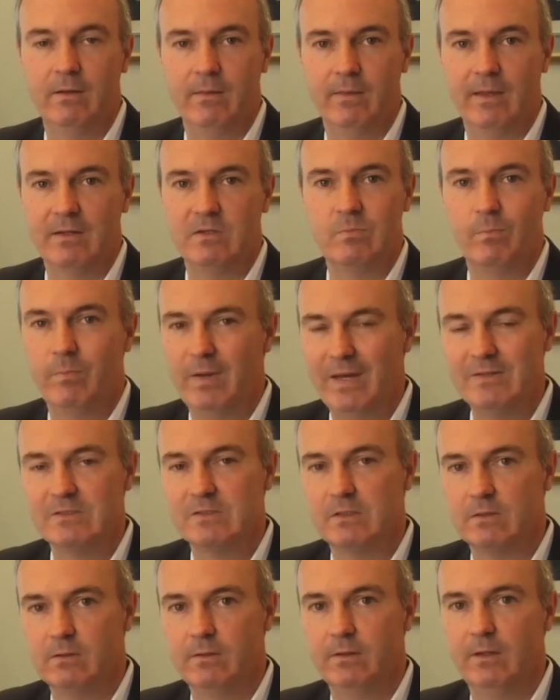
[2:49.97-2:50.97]
That's
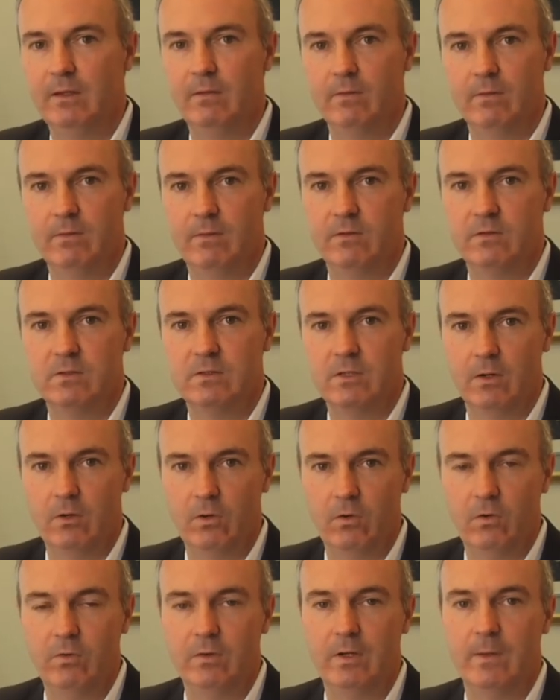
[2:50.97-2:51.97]
basically the
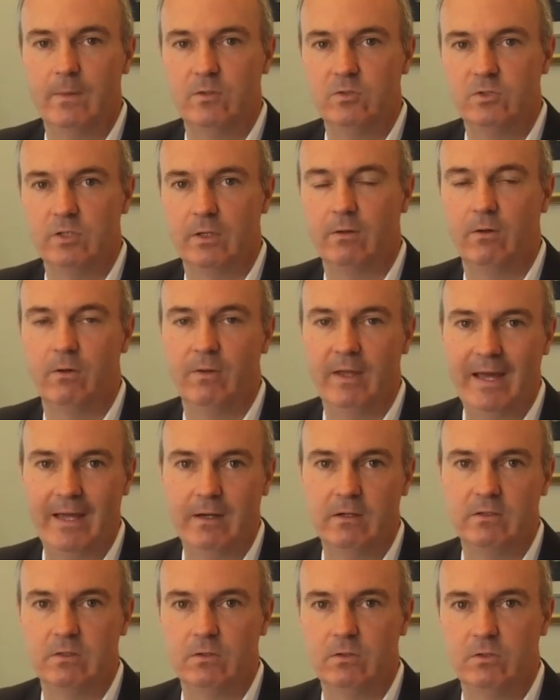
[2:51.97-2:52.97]
tone and the general
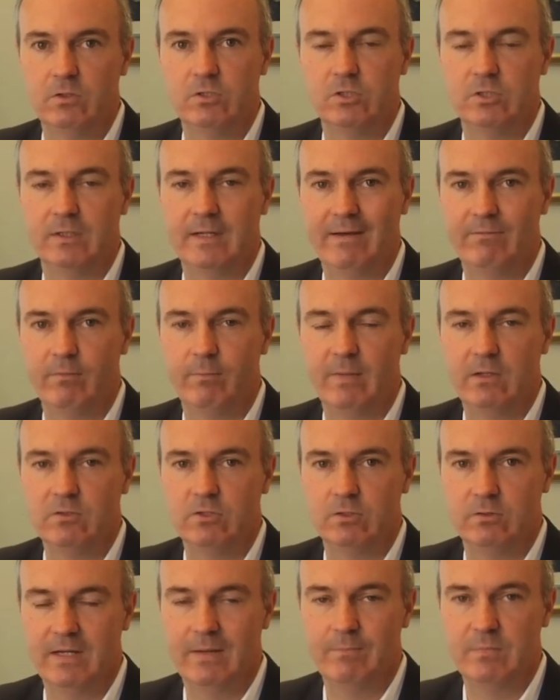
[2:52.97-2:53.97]
attitude you should have
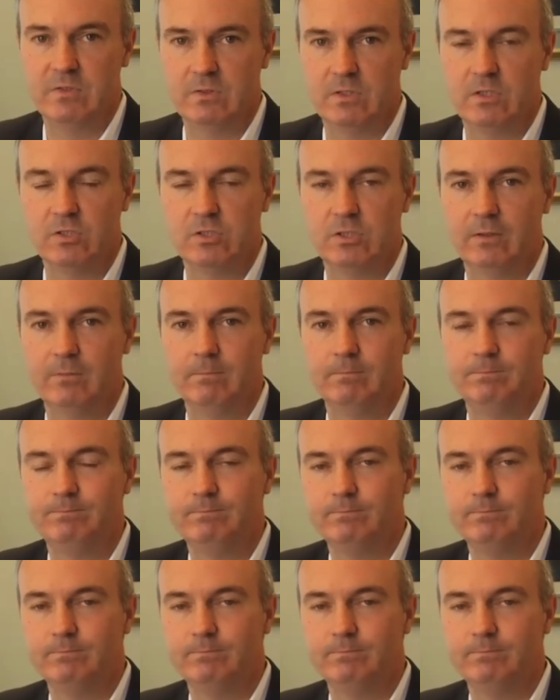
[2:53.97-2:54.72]
about your deposition.